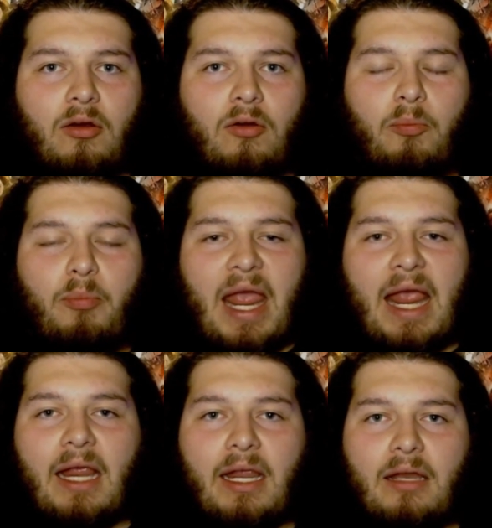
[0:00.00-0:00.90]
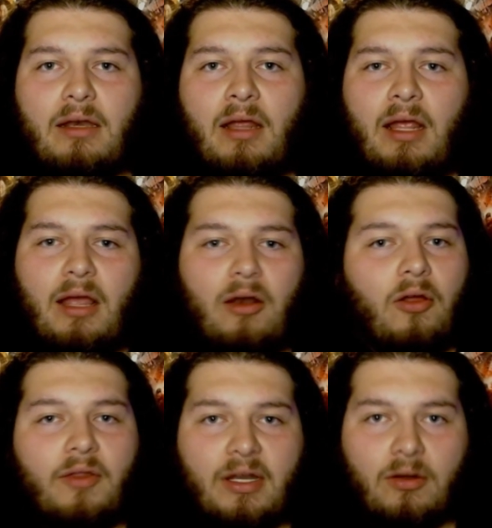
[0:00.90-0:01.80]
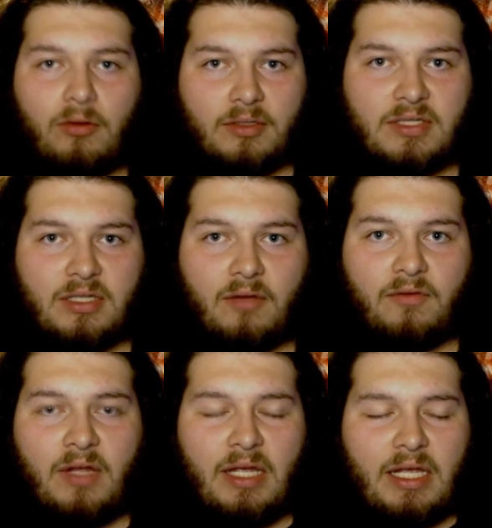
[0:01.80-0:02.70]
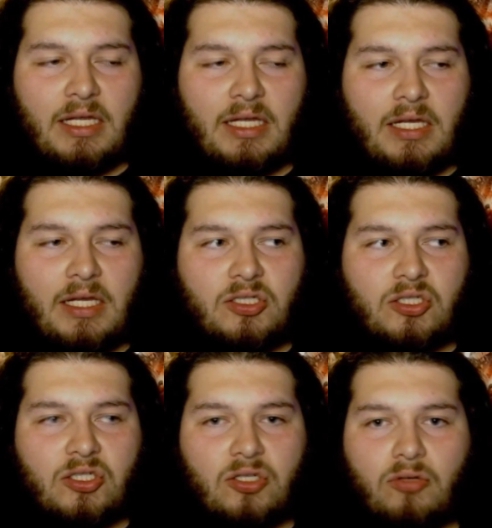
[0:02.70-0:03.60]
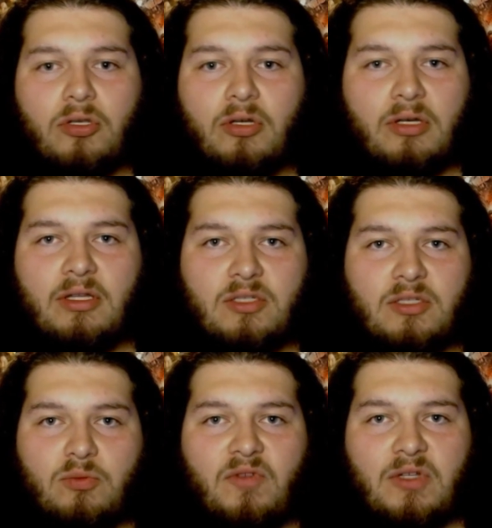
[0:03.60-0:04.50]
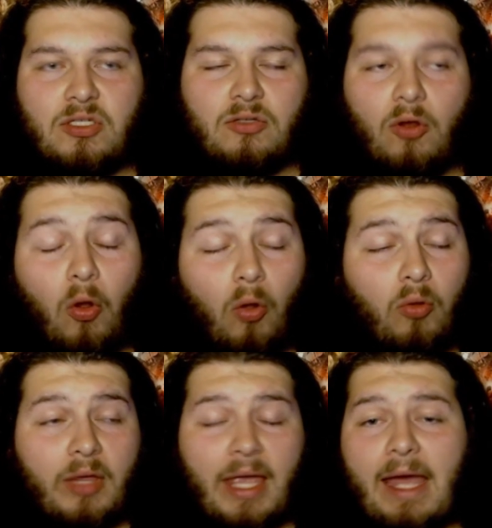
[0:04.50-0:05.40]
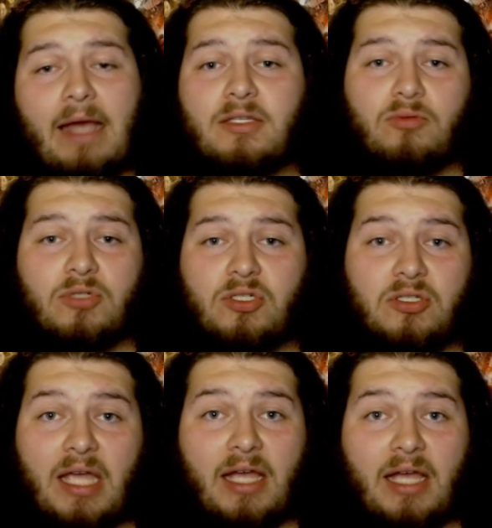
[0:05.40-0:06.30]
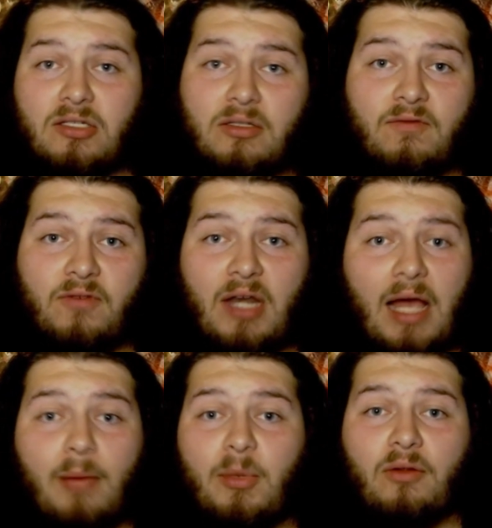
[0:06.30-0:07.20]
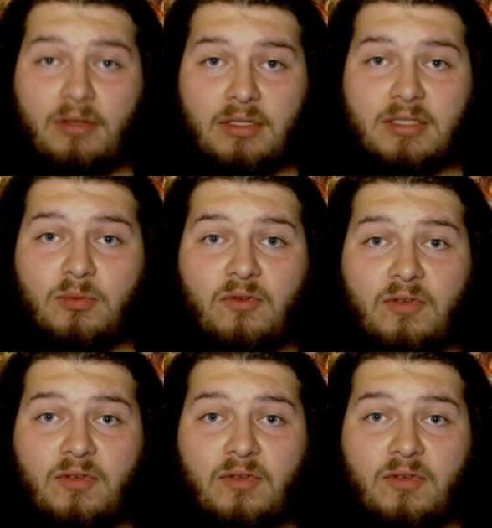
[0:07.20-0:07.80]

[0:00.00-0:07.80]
pain and all that other stuff, he's just so good in this movie too. The whole cast was just actually phenomenal in this movie,